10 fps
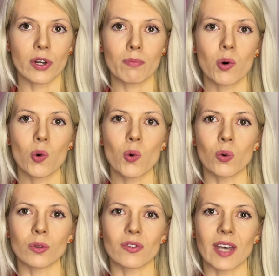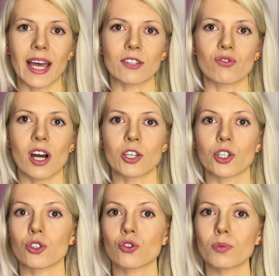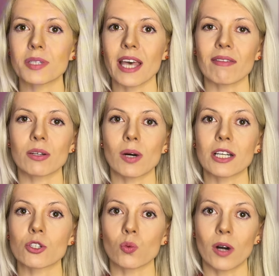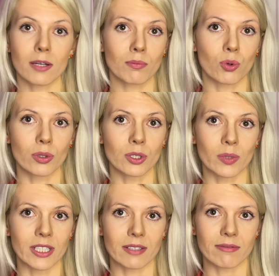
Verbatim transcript: report that Russian troops have advanced one point two